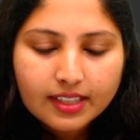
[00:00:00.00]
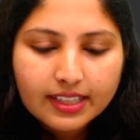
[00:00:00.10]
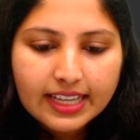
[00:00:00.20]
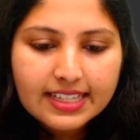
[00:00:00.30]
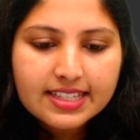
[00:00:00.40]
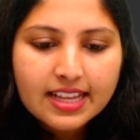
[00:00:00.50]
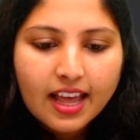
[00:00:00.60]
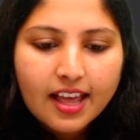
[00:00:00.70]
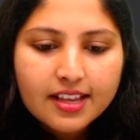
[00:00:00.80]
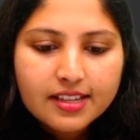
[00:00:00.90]
Yes.
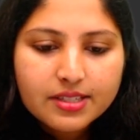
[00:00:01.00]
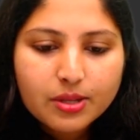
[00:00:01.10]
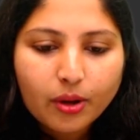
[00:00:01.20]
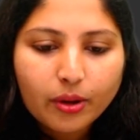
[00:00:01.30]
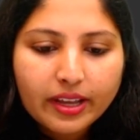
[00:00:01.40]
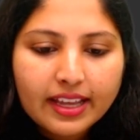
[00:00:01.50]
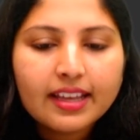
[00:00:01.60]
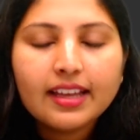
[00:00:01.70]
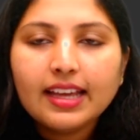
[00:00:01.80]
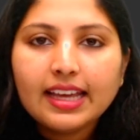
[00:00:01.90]
So
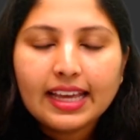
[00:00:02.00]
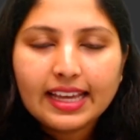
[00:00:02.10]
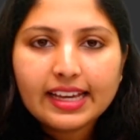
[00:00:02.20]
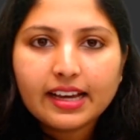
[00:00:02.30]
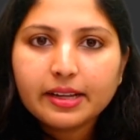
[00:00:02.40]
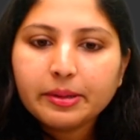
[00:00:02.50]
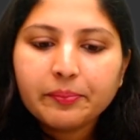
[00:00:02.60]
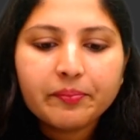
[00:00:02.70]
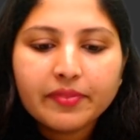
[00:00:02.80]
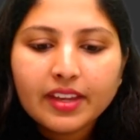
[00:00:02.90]
here
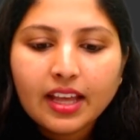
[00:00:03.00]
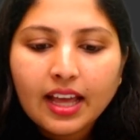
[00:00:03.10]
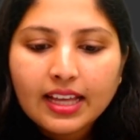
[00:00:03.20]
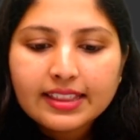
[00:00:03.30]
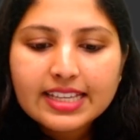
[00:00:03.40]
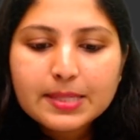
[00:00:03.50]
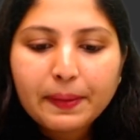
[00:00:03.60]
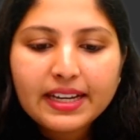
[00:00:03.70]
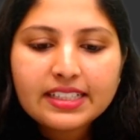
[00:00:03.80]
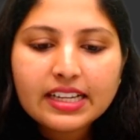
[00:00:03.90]
the
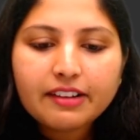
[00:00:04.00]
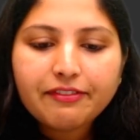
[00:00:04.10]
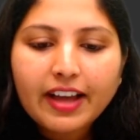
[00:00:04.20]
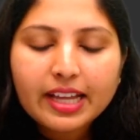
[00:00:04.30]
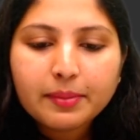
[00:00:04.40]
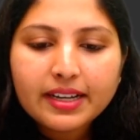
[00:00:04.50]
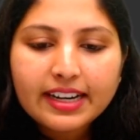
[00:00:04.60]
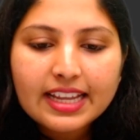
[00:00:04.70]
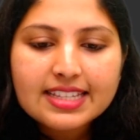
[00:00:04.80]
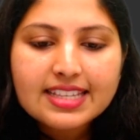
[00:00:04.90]
spindle fiber
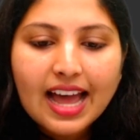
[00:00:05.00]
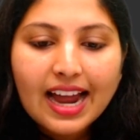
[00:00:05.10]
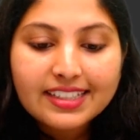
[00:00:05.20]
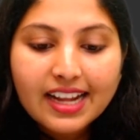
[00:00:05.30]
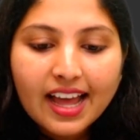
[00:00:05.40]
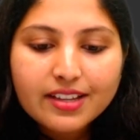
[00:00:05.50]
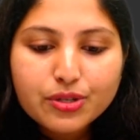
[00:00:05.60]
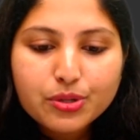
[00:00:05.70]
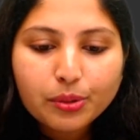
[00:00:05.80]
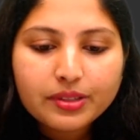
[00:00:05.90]
is
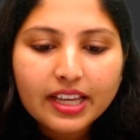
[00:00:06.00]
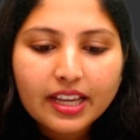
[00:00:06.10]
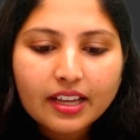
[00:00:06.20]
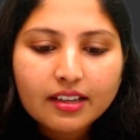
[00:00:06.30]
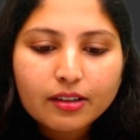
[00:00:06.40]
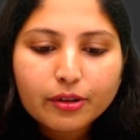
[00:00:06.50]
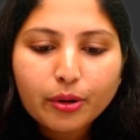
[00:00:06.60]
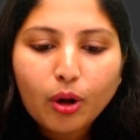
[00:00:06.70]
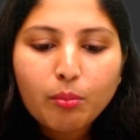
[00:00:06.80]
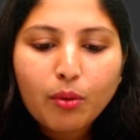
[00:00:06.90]
attached to the
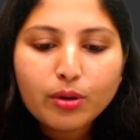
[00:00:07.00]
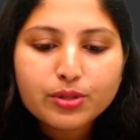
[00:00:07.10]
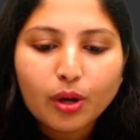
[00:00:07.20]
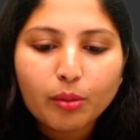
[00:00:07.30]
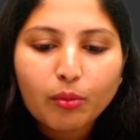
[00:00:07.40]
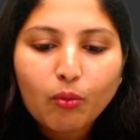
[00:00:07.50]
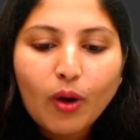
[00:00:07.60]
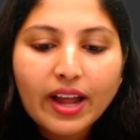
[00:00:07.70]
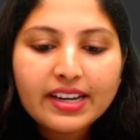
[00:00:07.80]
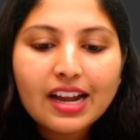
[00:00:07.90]
chromosome,
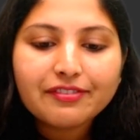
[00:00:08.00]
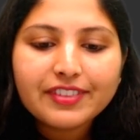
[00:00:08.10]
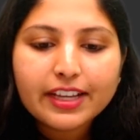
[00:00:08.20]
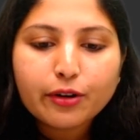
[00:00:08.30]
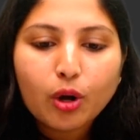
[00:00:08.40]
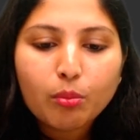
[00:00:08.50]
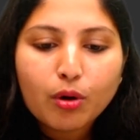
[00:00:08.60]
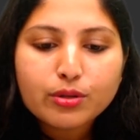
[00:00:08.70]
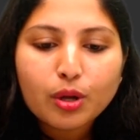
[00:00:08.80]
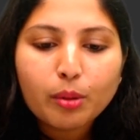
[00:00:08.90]
one of the
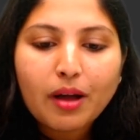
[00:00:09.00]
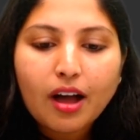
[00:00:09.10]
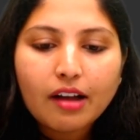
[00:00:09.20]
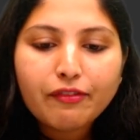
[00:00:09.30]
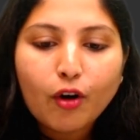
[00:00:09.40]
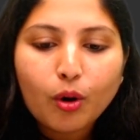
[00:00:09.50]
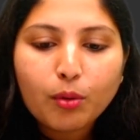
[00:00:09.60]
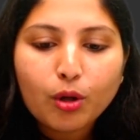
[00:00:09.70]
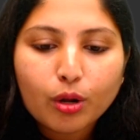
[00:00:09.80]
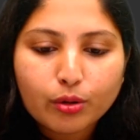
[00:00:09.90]
chromosome of
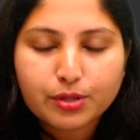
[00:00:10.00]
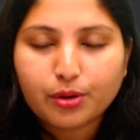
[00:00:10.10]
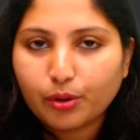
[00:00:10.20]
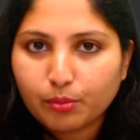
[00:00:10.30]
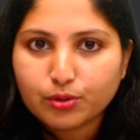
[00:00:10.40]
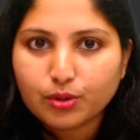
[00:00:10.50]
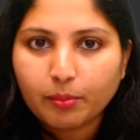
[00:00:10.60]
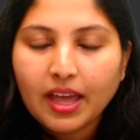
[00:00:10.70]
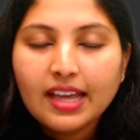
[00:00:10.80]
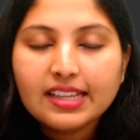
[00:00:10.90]
homologous chromosome.
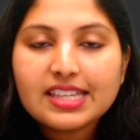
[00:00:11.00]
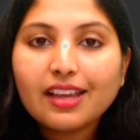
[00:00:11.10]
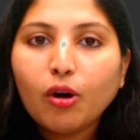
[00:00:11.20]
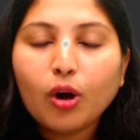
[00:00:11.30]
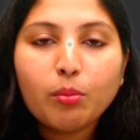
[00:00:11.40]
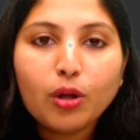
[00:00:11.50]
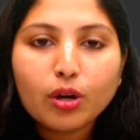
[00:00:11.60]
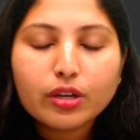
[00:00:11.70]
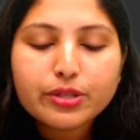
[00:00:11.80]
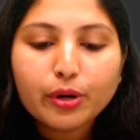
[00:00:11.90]
See,
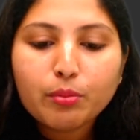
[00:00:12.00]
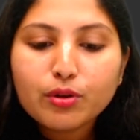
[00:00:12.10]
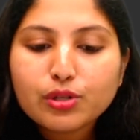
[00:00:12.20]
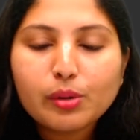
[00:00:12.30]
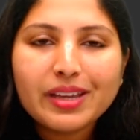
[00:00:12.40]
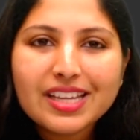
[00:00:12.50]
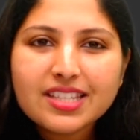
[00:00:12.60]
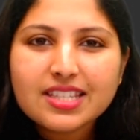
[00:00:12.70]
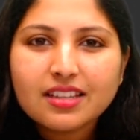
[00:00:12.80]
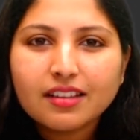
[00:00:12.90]
homologous chromosome
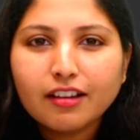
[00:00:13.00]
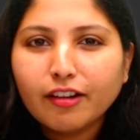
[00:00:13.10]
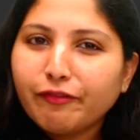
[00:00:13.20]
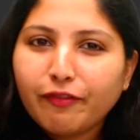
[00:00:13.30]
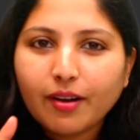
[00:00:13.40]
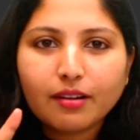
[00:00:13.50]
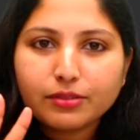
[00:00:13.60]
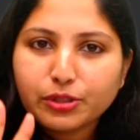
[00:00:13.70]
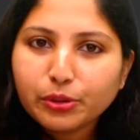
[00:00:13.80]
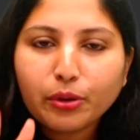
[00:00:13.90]
means
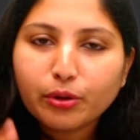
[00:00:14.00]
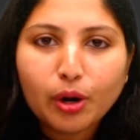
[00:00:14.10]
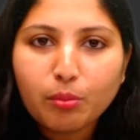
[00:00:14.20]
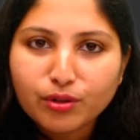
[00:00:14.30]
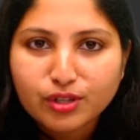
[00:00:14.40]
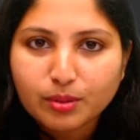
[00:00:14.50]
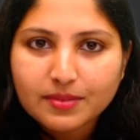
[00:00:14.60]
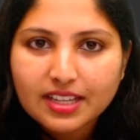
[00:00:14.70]
2 chromosomes,